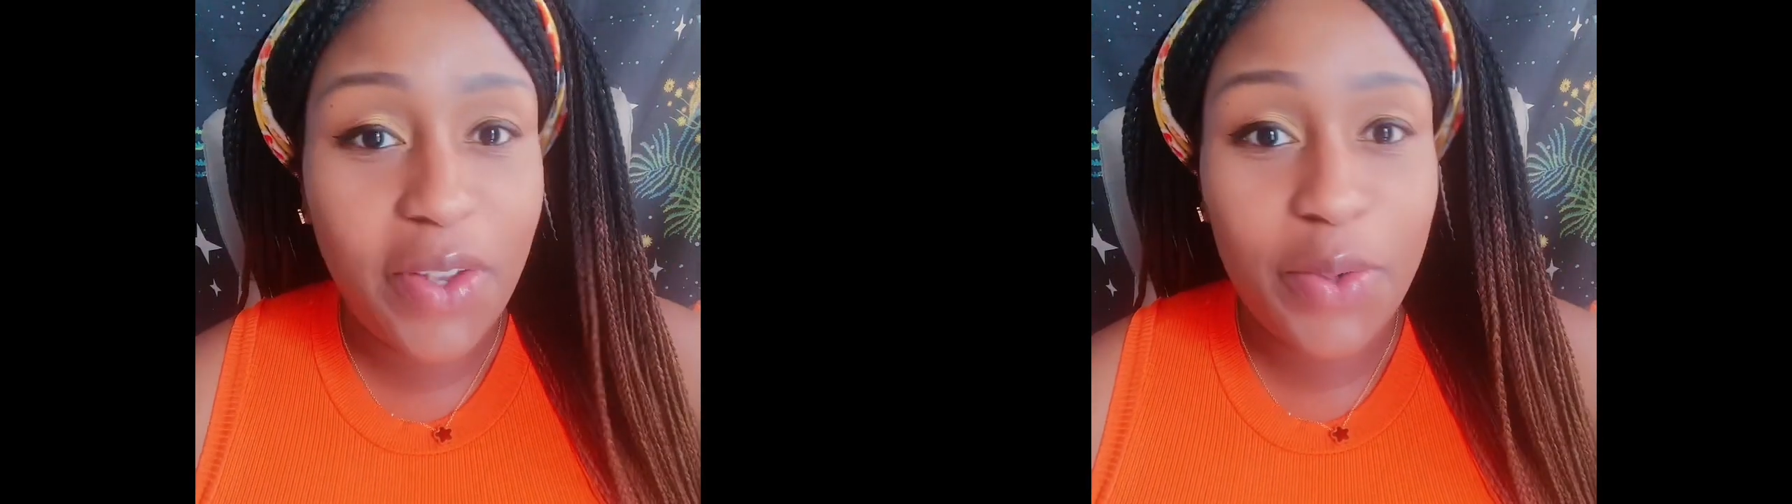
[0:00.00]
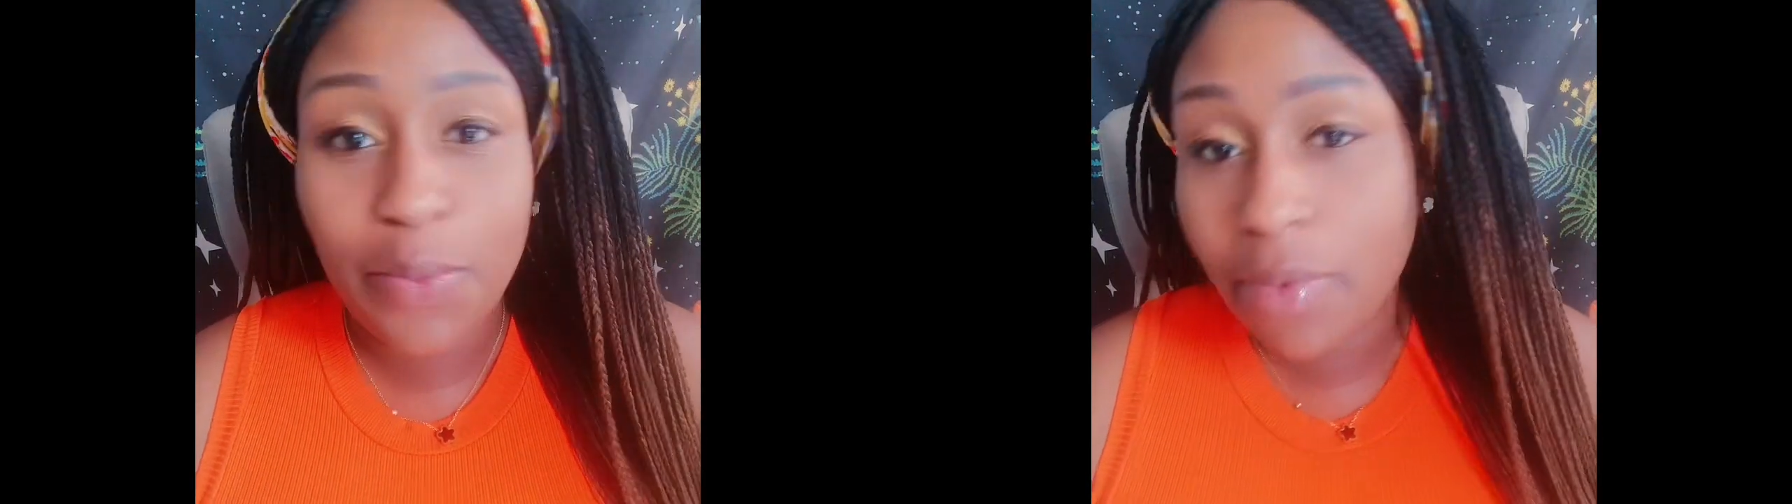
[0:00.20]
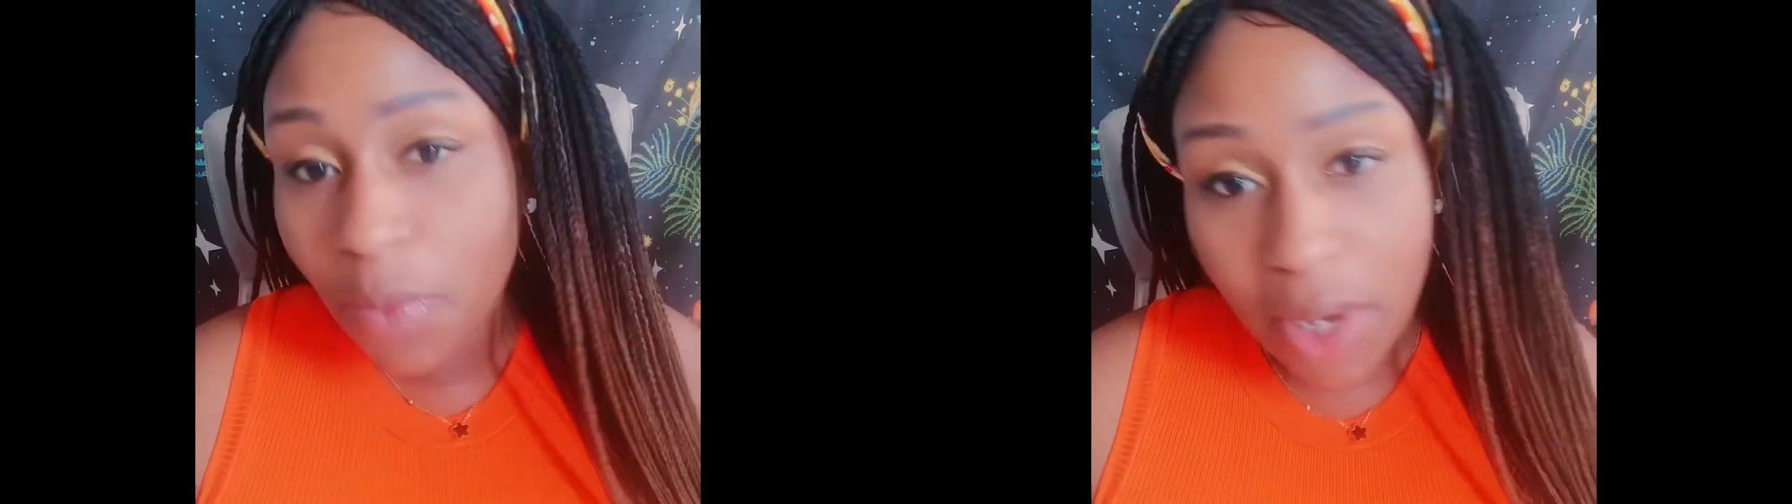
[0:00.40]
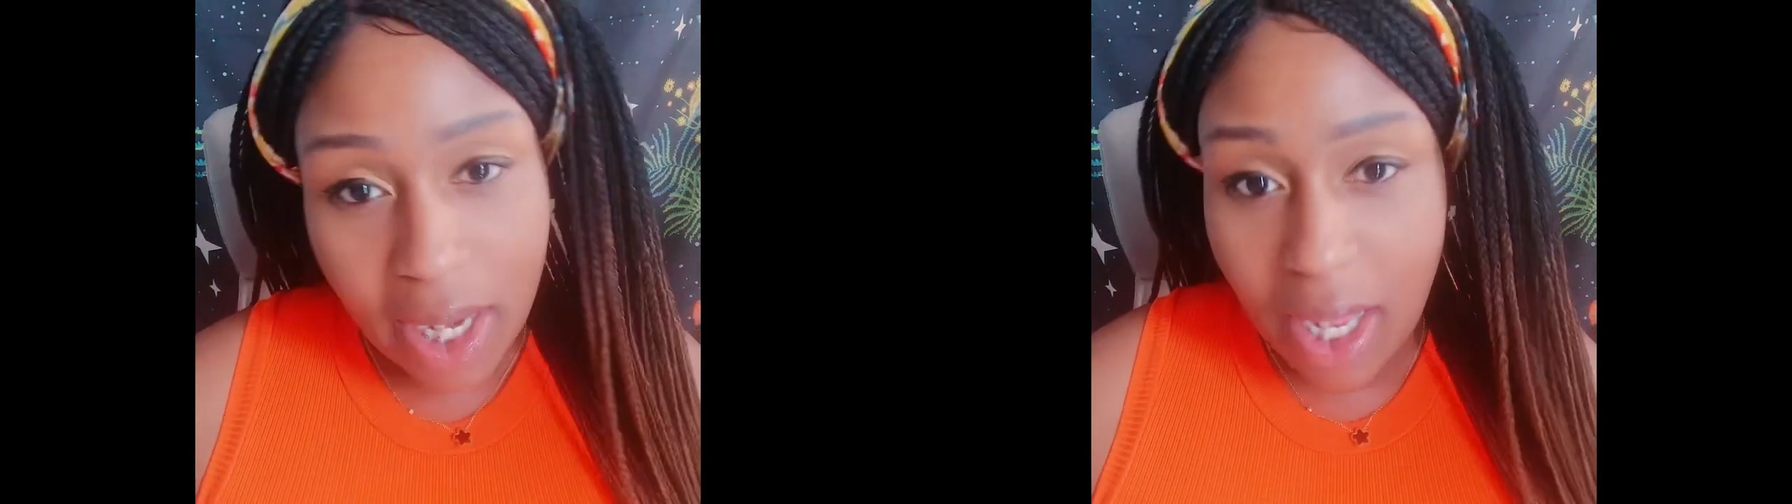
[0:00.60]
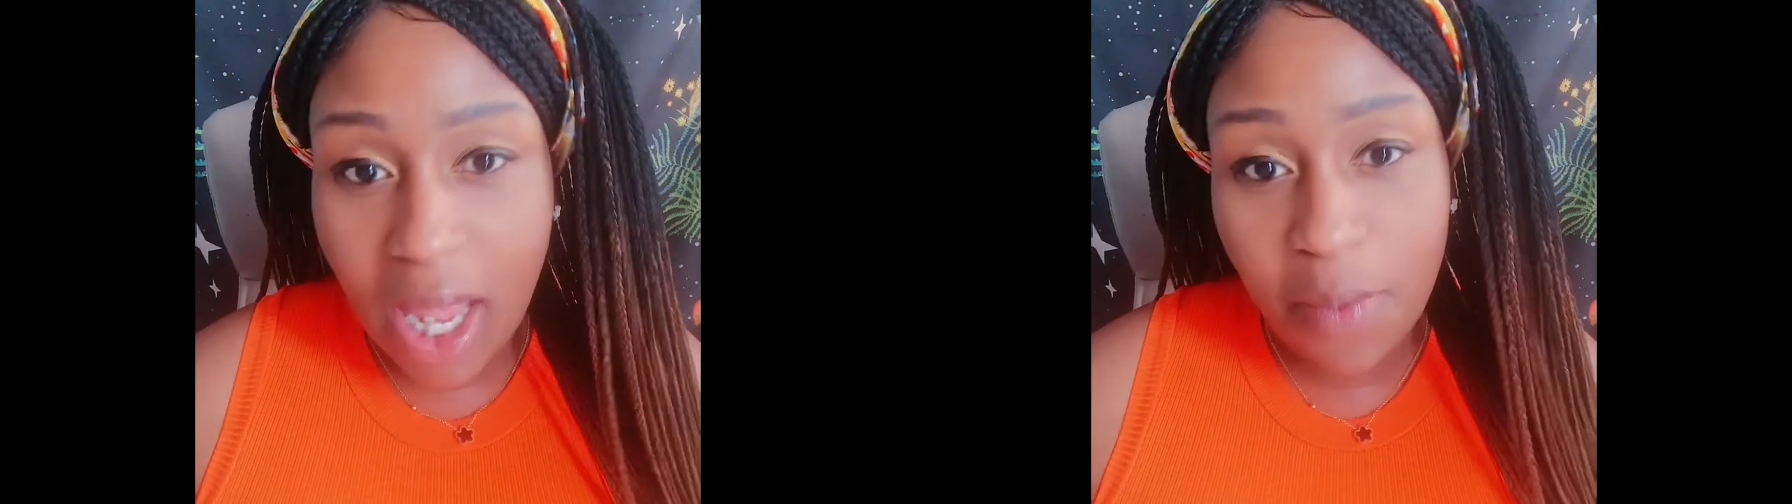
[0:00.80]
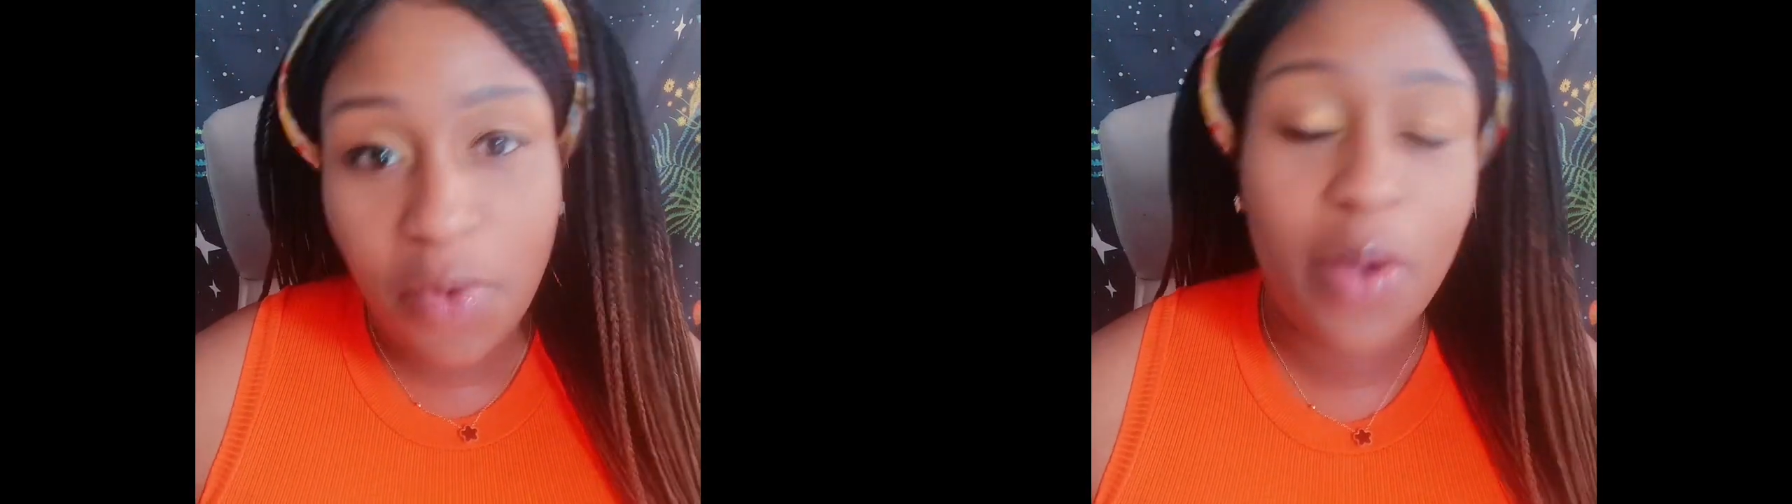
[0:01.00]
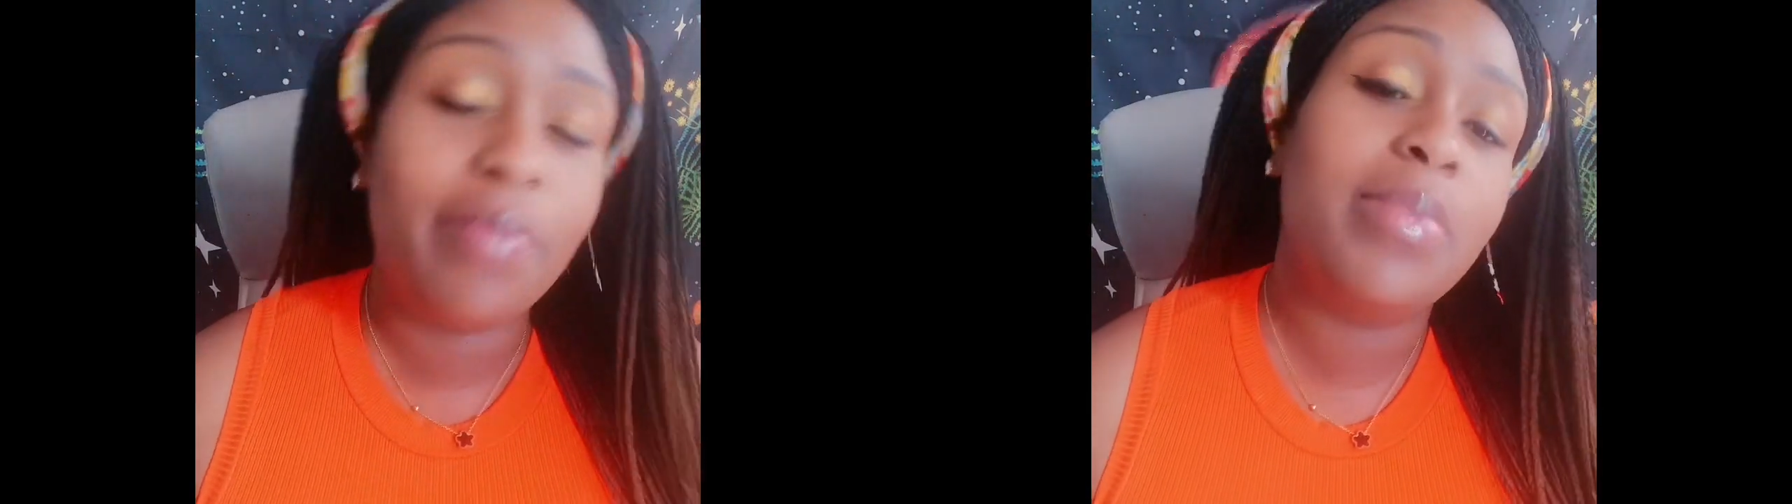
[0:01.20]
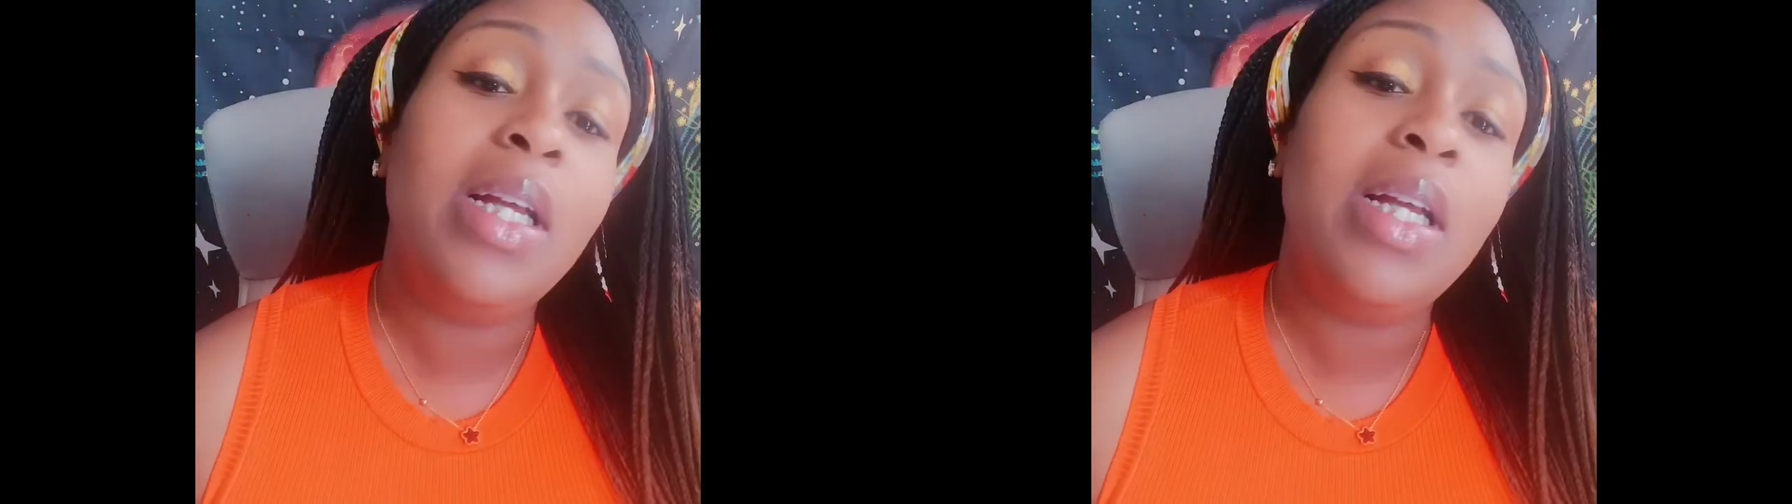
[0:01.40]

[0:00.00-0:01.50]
and where it came from.